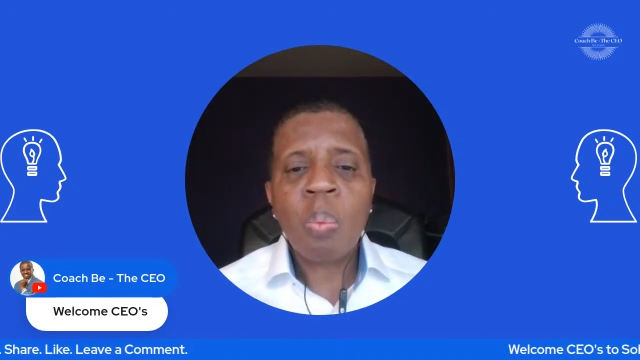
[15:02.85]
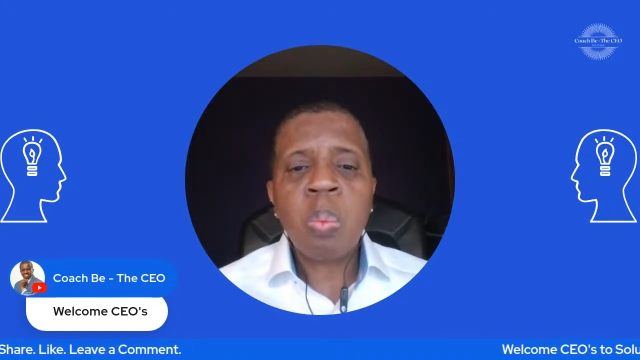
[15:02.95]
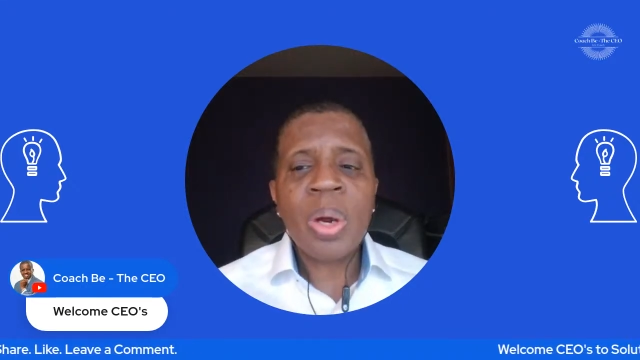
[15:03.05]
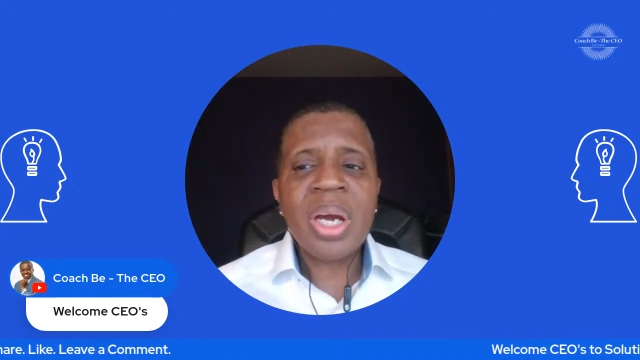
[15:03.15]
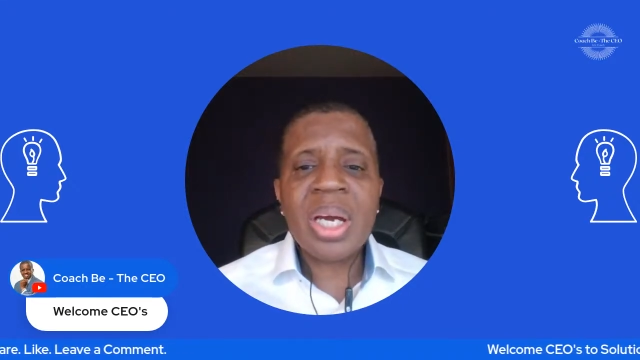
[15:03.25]

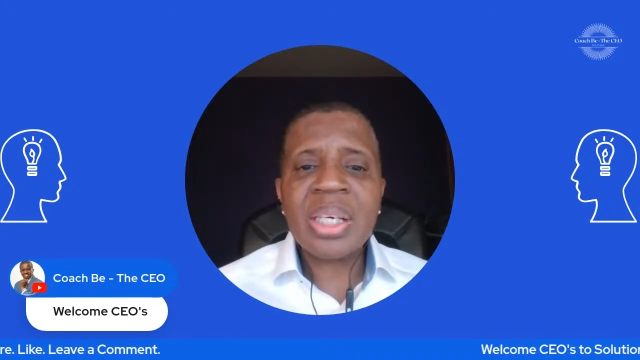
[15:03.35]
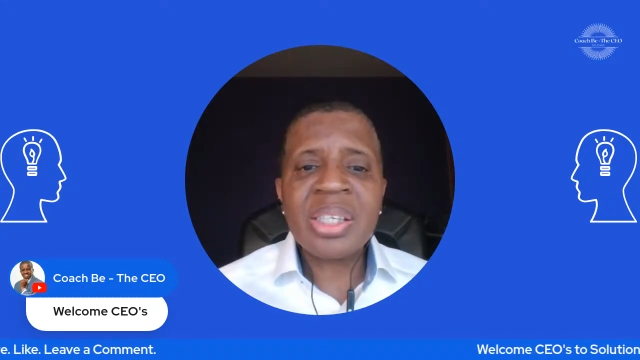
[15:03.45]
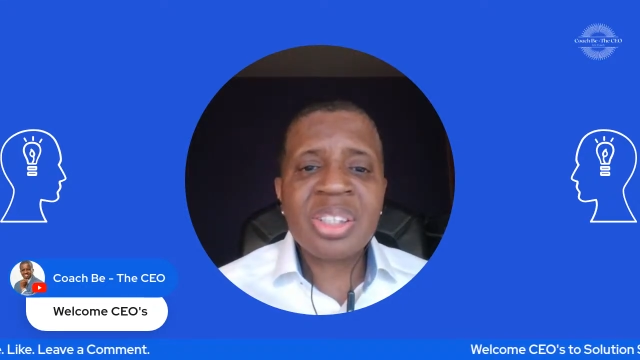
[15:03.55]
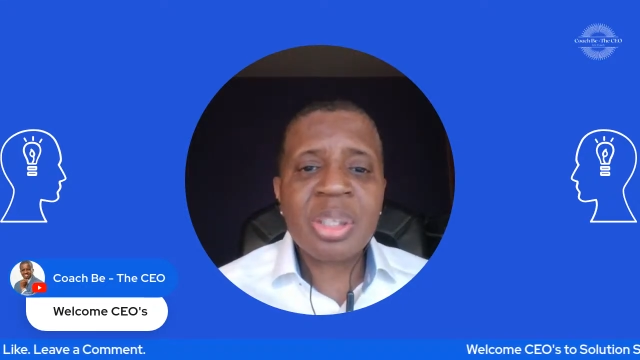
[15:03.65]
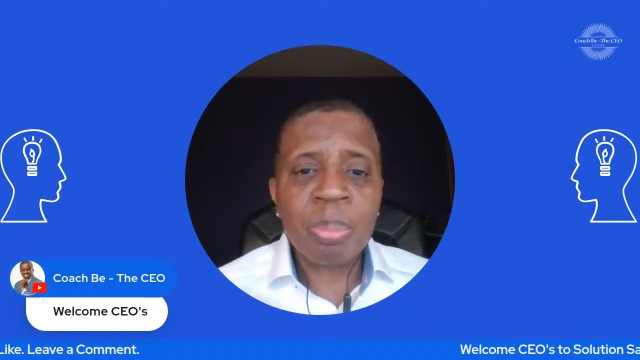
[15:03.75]
Where
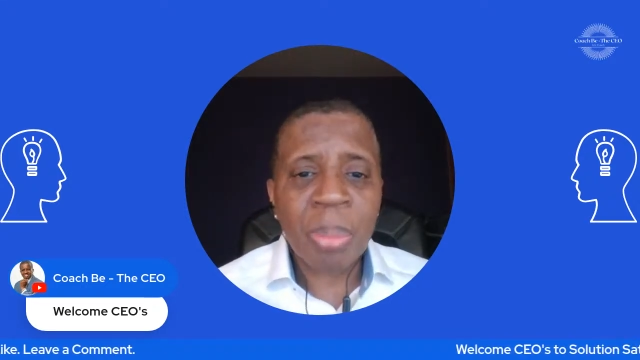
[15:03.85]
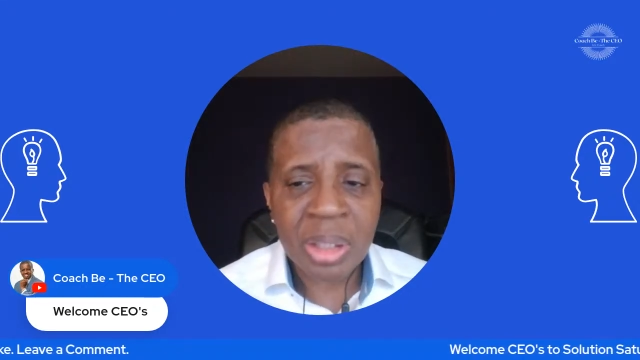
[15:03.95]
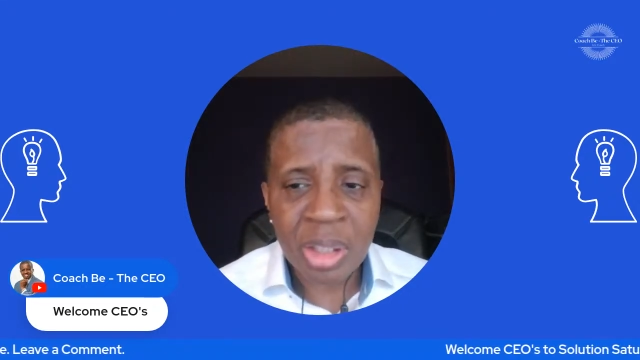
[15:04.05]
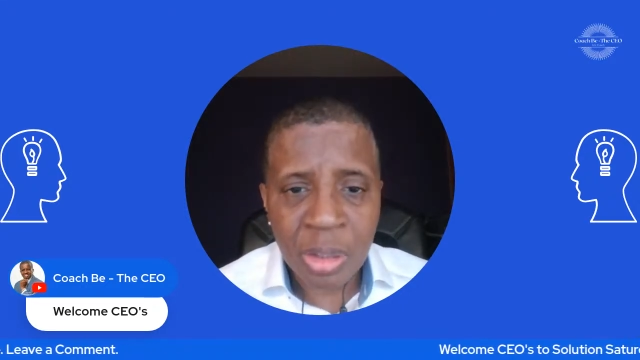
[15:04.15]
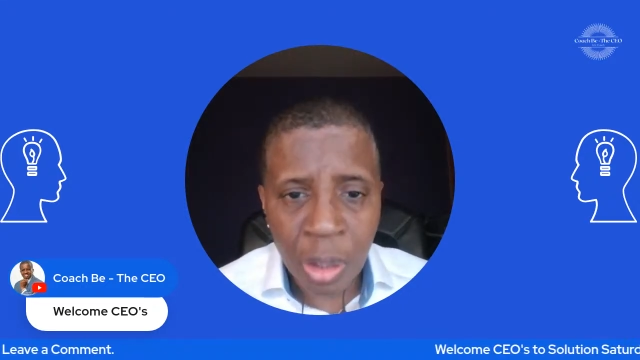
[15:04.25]
is the
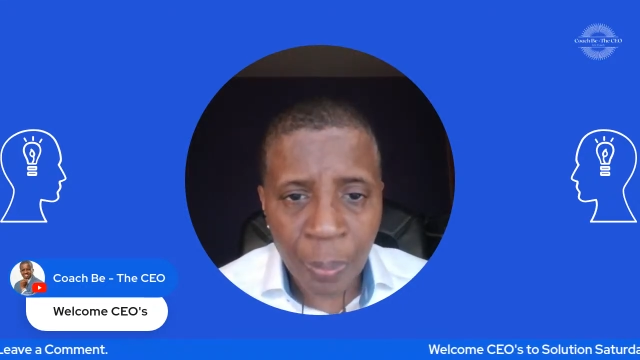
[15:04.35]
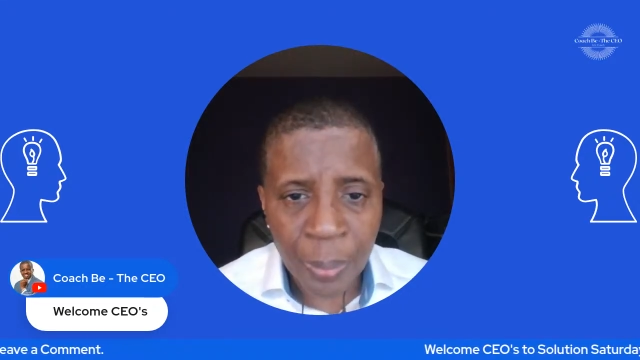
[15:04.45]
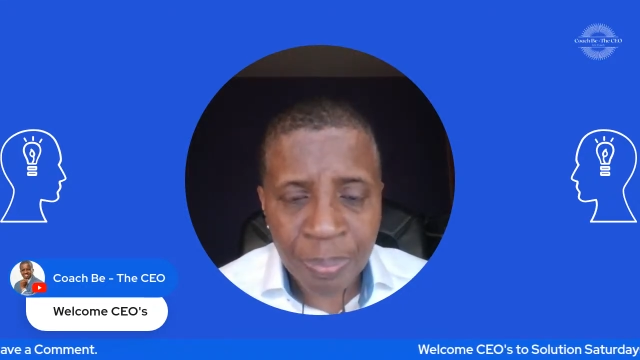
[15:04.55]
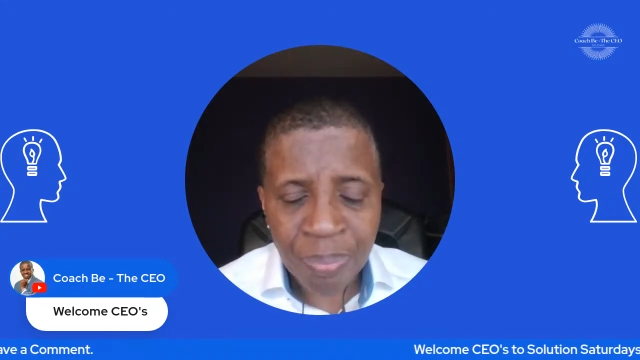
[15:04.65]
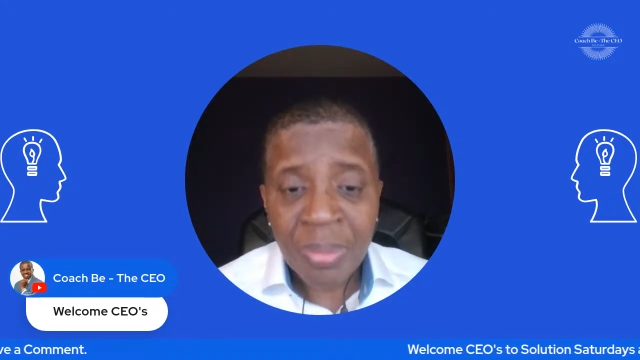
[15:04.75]
money
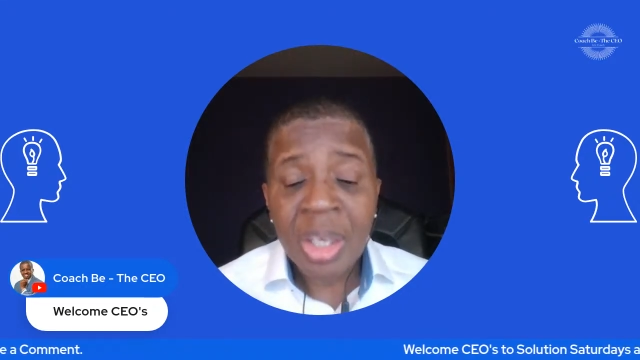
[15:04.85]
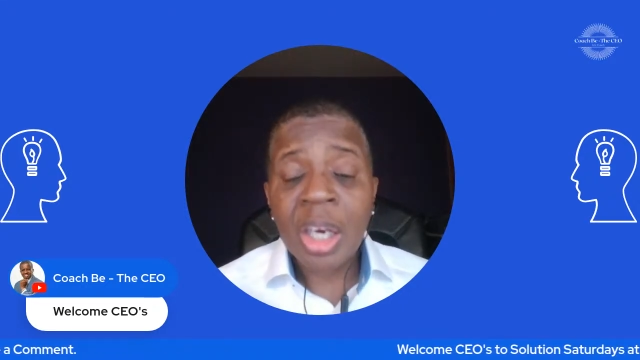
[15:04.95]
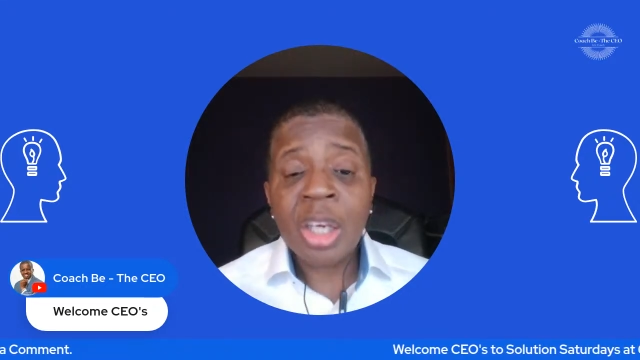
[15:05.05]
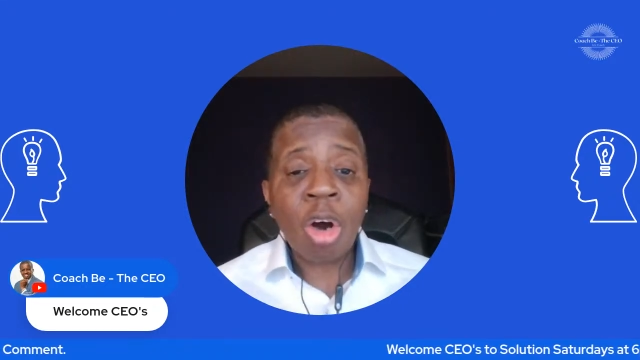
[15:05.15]
going? And